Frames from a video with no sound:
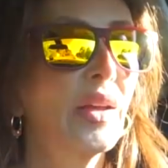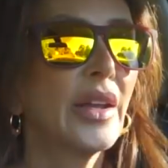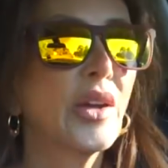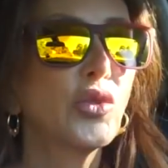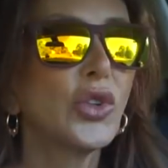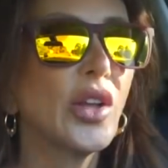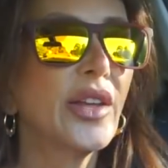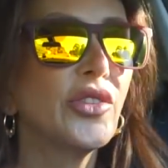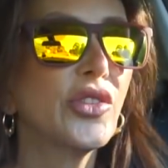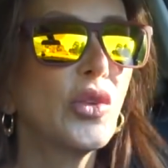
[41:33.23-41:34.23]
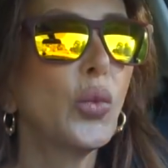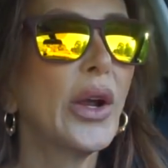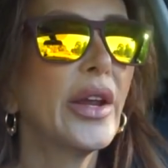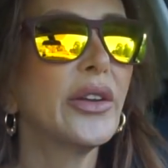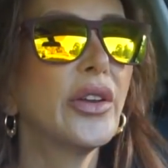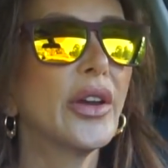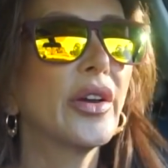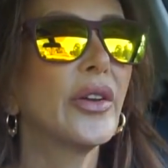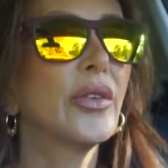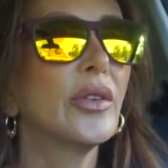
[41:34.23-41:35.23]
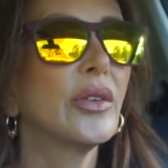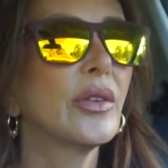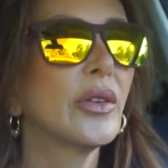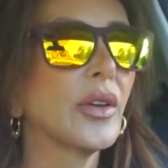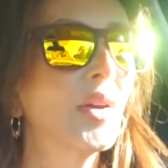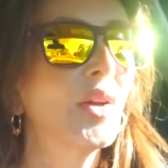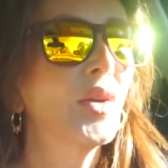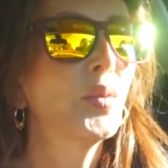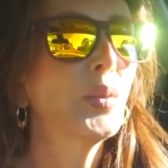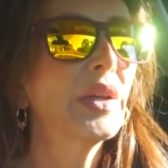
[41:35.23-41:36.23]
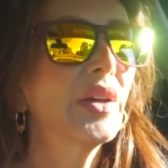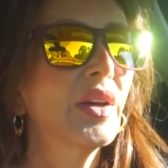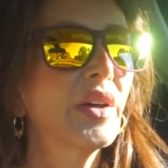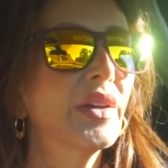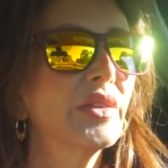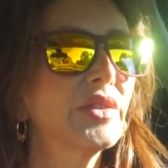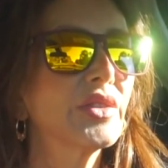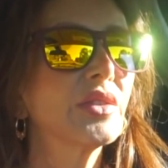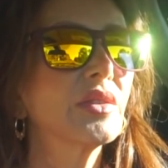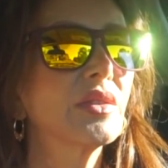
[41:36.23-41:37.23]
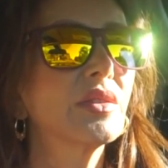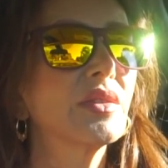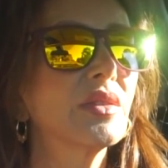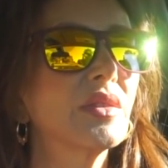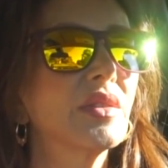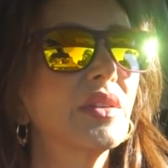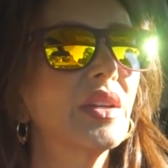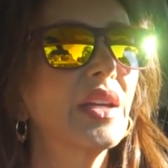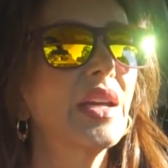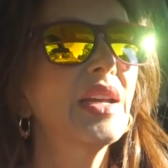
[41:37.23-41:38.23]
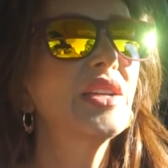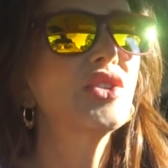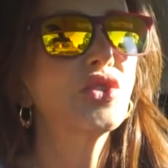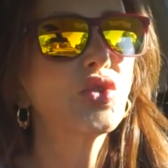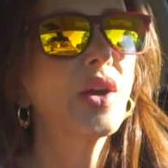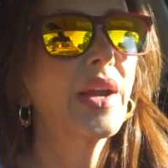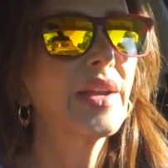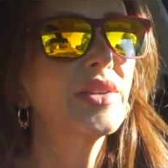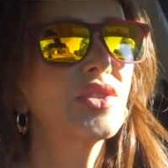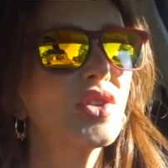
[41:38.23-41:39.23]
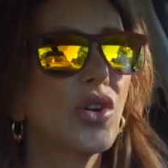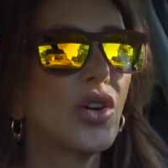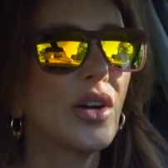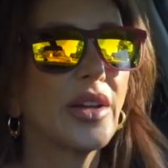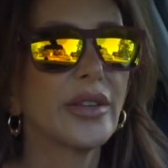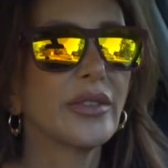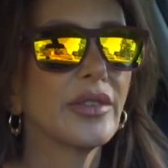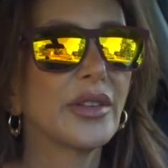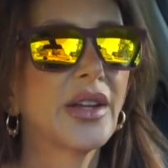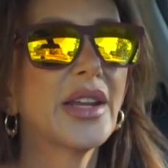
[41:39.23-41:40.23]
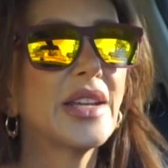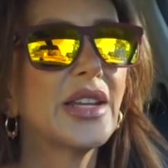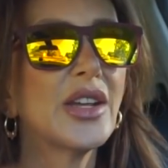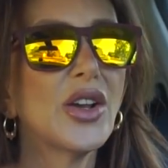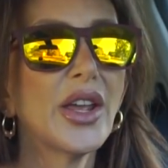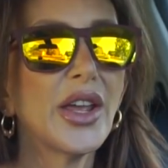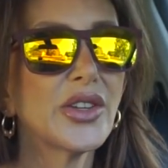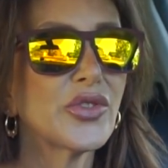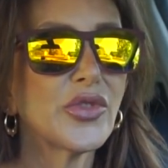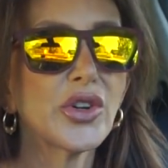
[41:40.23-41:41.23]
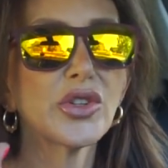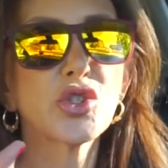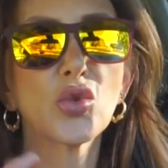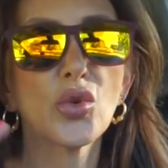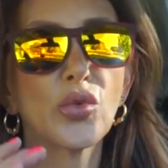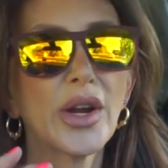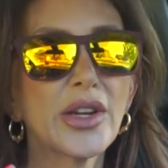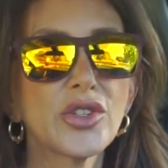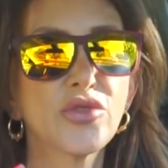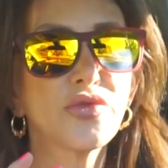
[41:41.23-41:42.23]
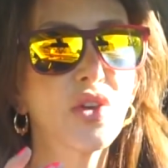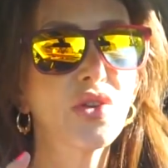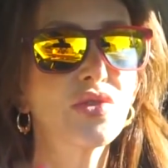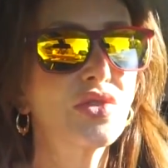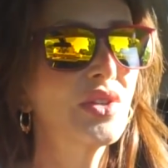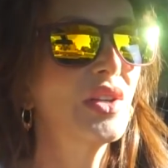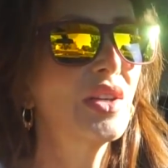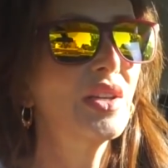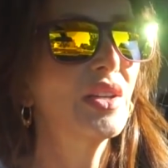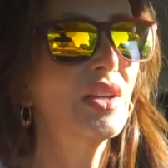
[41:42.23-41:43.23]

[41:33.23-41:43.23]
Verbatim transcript: And I was glad to see Wade go because he strains on he, he, he has a very short range of notes that he can